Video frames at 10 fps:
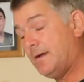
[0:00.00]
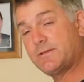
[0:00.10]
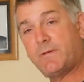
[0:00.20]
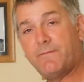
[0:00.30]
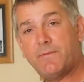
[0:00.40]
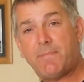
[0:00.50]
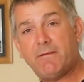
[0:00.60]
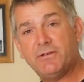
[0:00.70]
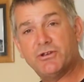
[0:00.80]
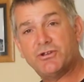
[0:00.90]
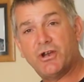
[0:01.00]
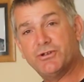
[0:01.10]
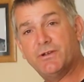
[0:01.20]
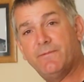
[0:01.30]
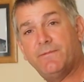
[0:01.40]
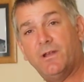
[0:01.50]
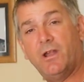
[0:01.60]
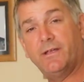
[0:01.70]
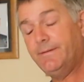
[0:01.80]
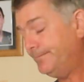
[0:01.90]
just waiting for the battery to charge up for the
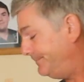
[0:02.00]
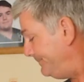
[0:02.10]
light,